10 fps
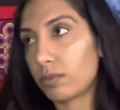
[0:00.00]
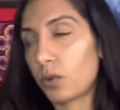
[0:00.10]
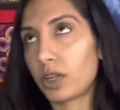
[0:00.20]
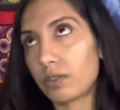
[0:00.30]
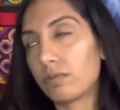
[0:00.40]

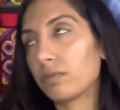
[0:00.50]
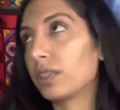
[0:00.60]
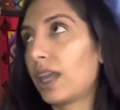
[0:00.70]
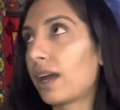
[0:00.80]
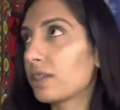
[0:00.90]
or
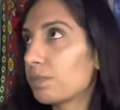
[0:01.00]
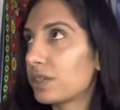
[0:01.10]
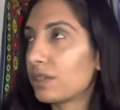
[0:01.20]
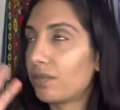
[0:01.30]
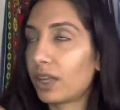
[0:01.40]
yeah,
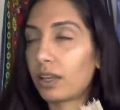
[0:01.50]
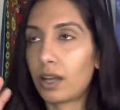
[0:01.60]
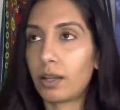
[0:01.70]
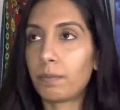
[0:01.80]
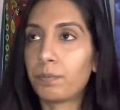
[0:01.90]
specific
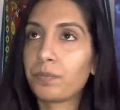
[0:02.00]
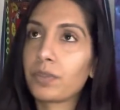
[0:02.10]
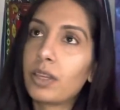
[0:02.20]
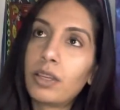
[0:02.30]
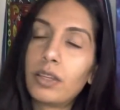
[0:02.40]
um,
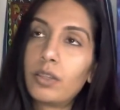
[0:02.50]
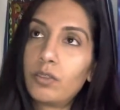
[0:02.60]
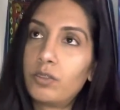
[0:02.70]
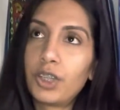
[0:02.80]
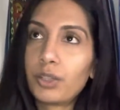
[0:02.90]

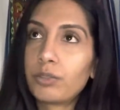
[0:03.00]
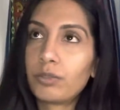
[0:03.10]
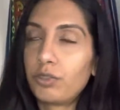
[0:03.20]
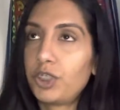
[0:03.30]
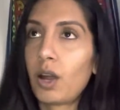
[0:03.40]
ge
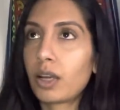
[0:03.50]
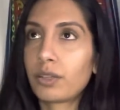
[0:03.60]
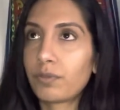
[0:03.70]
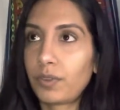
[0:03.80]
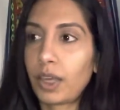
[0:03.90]

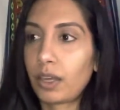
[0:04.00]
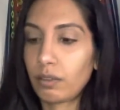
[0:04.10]
geography.